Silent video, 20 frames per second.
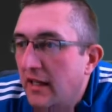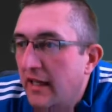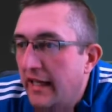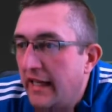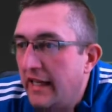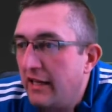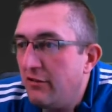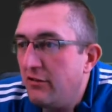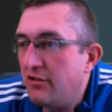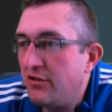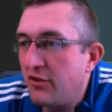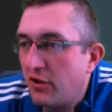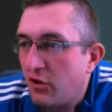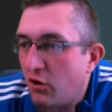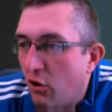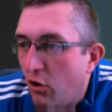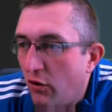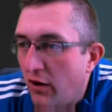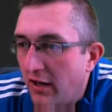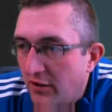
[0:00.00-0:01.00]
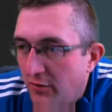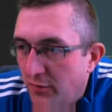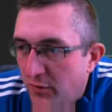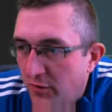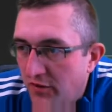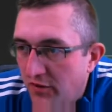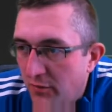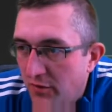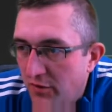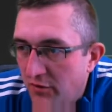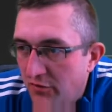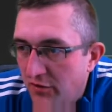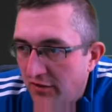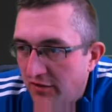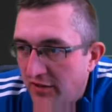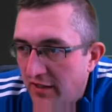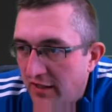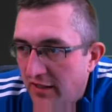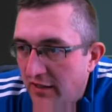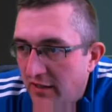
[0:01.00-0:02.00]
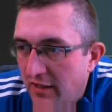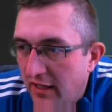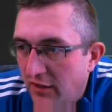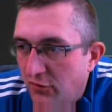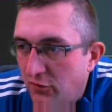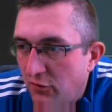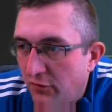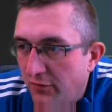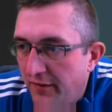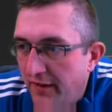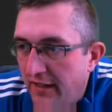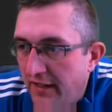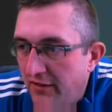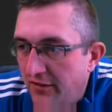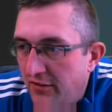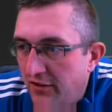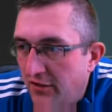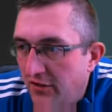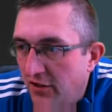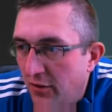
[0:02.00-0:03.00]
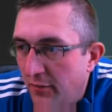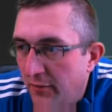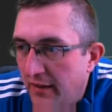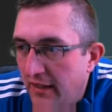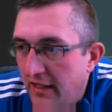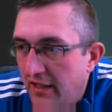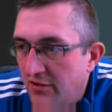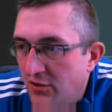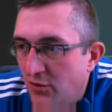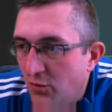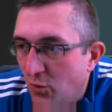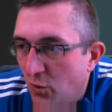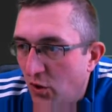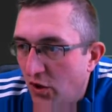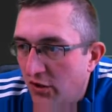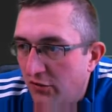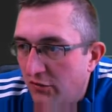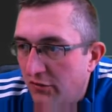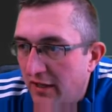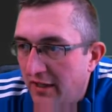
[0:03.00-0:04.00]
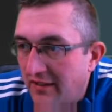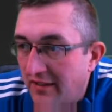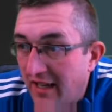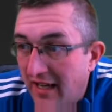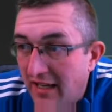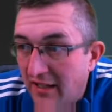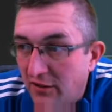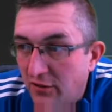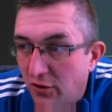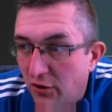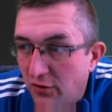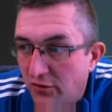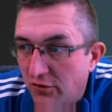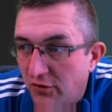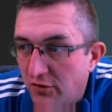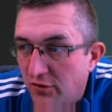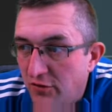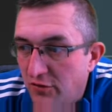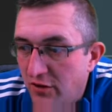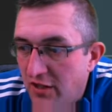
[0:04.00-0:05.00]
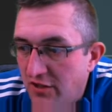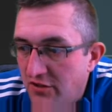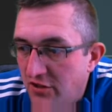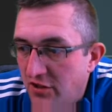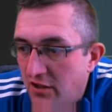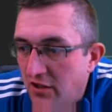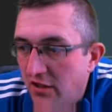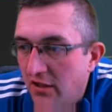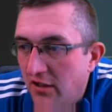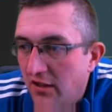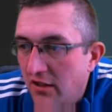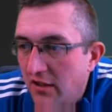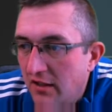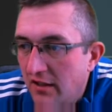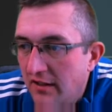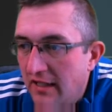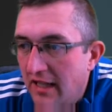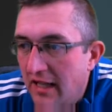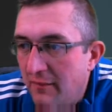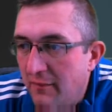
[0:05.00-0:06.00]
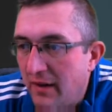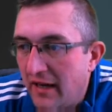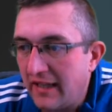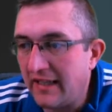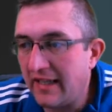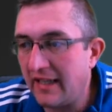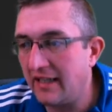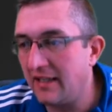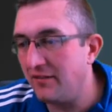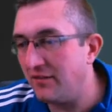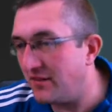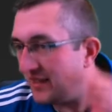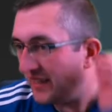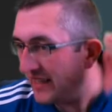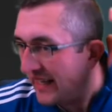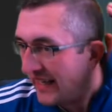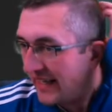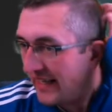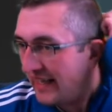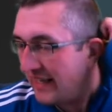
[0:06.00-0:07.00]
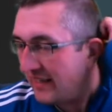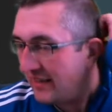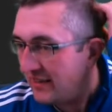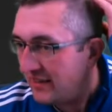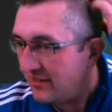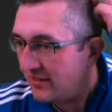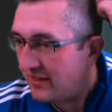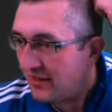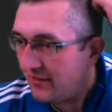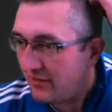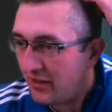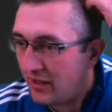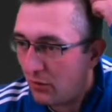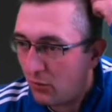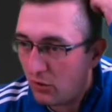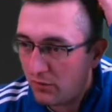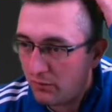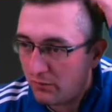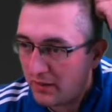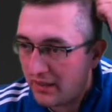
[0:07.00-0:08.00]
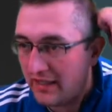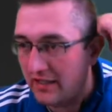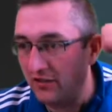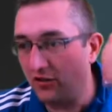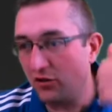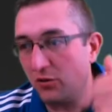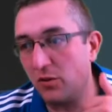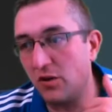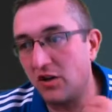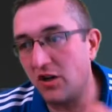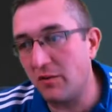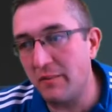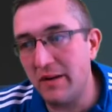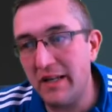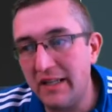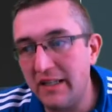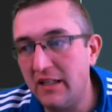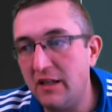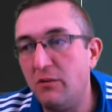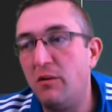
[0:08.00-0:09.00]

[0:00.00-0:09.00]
Here is the core attributes I'm interested in: natural fitness, determination, work rate and concentration. They're my kind of DNA at this level. I want players who are committed.